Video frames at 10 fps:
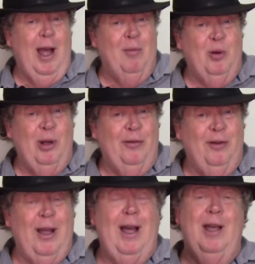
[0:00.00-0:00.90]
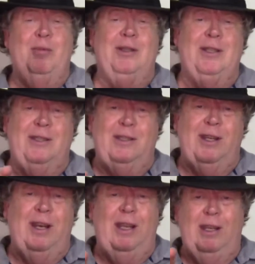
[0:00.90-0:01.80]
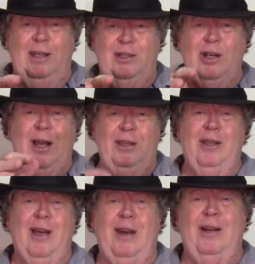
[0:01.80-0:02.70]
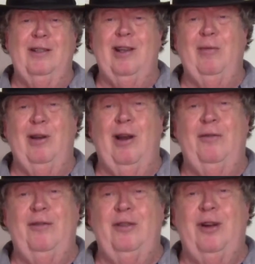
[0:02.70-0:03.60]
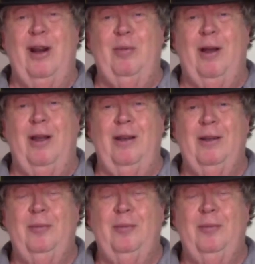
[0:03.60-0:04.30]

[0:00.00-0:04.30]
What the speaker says: a wonderful guy, but this steady shot that you got here is coming off of a tripod.